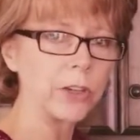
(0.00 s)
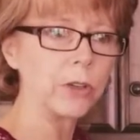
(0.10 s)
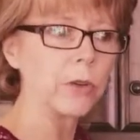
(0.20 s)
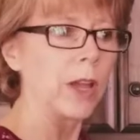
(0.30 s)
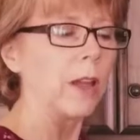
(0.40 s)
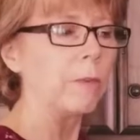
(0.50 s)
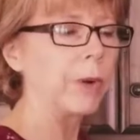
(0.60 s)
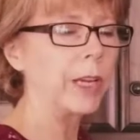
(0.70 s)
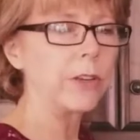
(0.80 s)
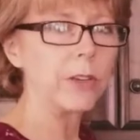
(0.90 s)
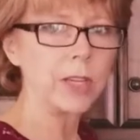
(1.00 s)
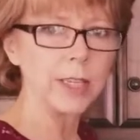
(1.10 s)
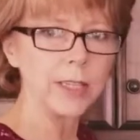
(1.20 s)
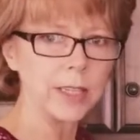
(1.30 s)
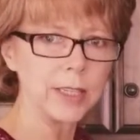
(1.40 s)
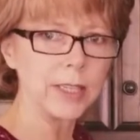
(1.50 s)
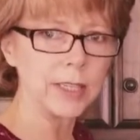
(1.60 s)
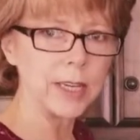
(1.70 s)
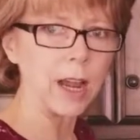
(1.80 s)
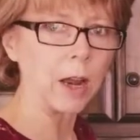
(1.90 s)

to bring it to the consistency I